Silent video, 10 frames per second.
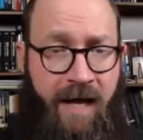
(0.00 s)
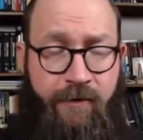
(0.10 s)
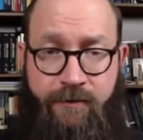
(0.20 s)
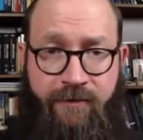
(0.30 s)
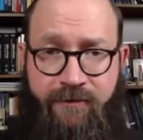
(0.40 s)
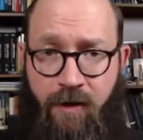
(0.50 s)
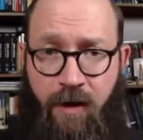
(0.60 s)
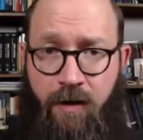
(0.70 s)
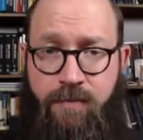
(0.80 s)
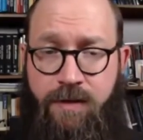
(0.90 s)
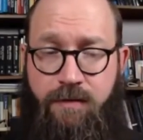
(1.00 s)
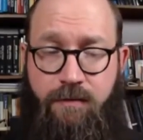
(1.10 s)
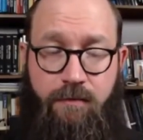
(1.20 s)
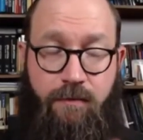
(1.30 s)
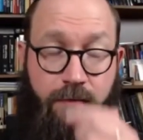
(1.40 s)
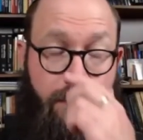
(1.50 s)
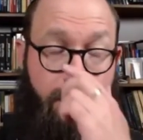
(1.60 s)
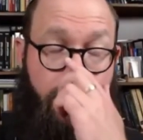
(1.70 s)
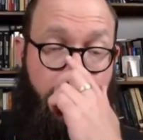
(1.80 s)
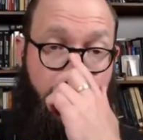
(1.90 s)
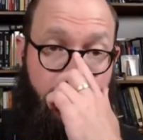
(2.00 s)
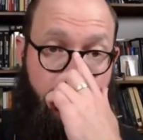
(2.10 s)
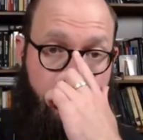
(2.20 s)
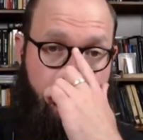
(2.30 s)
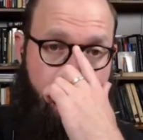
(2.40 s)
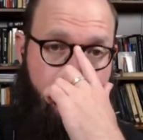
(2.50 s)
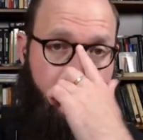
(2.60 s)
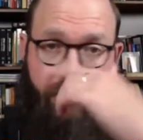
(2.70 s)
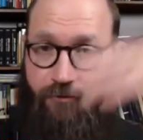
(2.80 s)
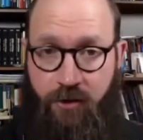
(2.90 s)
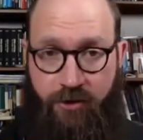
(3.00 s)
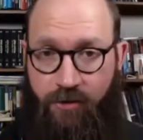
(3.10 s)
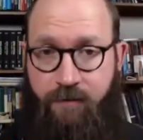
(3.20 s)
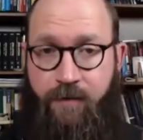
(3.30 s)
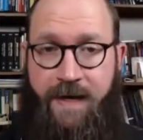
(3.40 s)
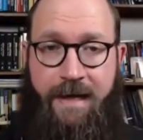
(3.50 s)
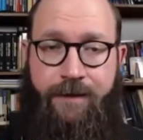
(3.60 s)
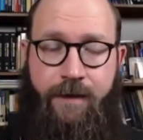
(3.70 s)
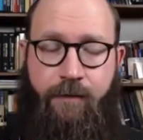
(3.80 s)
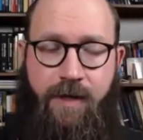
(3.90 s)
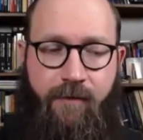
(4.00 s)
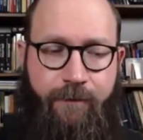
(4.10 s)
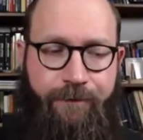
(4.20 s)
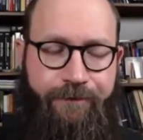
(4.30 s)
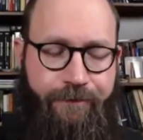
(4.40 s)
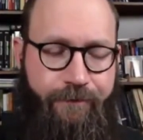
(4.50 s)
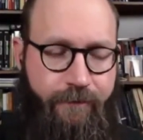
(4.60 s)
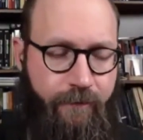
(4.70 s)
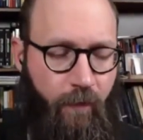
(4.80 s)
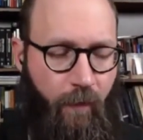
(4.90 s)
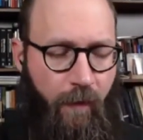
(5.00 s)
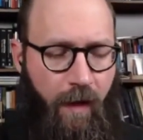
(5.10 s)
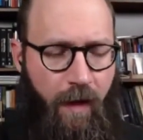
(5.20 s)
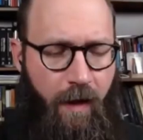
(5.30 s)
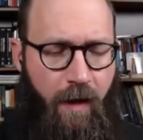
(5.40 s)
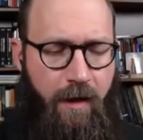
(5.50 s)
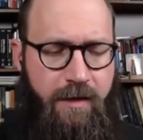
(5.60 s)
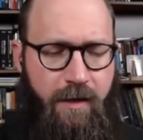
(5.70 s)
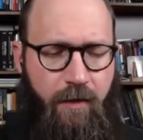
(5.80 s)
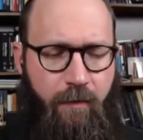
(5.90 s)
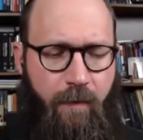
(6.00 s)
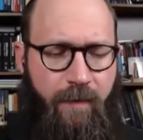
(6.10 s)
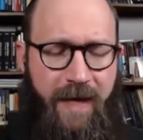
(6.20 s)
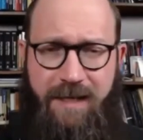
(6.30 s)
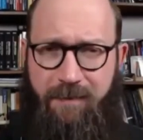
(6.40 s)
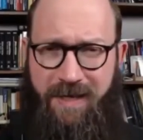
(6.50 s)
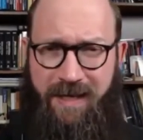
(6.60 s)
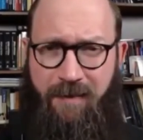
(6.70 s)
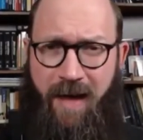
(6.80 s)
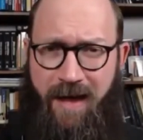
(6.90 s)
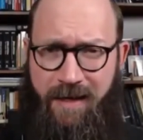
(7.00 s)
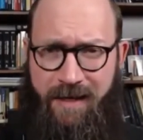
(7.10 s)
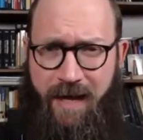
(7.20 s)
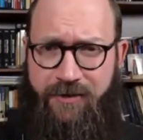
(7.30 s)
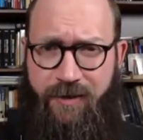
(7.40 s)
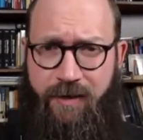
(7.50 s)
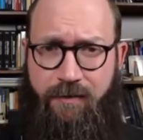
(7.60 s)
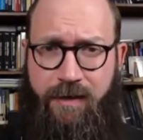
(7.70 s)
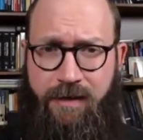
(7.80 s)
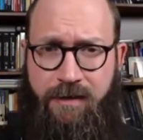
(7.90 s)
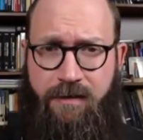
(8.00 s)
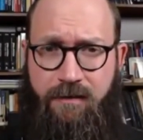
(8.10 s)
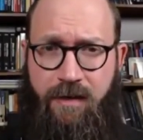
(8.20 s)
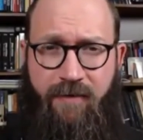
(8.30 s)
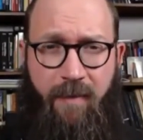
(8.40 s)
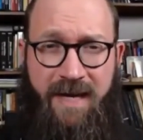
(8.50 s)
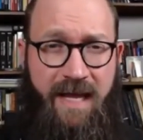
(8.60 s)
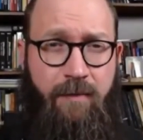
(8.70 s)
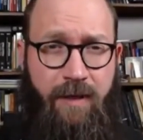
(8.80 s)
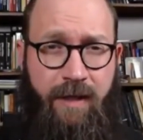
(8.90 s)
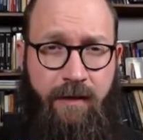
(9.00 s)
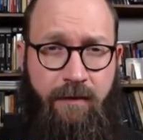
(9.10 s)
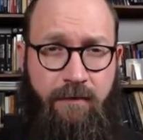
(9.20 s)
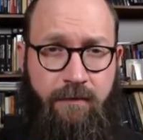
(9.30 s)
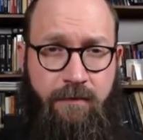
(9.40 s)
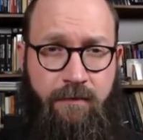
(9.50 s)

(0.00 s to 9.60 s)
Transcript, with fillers: accurately describes um, the structure of reality or whatever. So that's a big kickback I get actually, is if I'm enabling